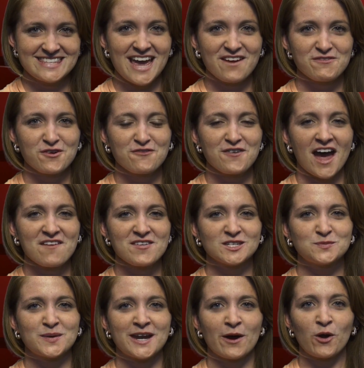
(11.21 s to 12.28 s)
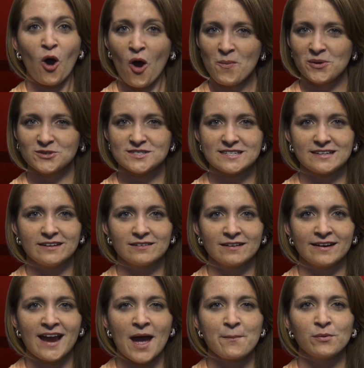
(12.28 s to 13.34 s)
The iPhone 5 has been out almost a
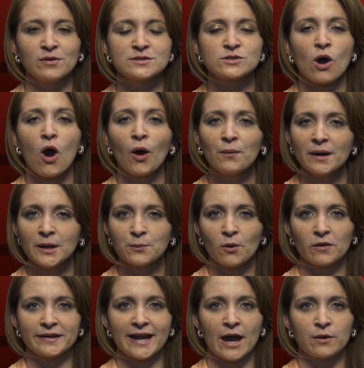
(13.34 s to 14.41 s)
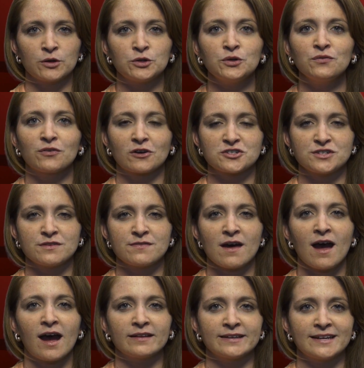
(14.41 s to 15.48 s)
year, and Apple is already rolling out a new version of the
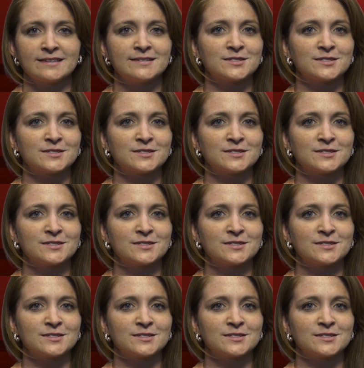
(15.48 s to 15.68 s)
hotly